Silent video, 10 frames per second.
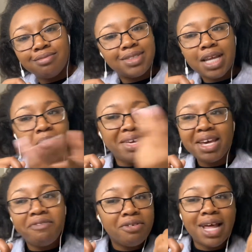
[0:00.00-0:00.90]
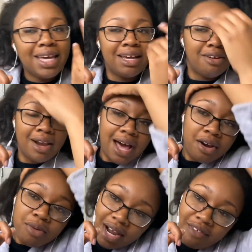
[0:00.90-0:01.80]
tell me if you like it or not
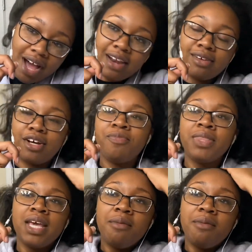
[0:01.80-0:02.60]
or whatever. I don't know.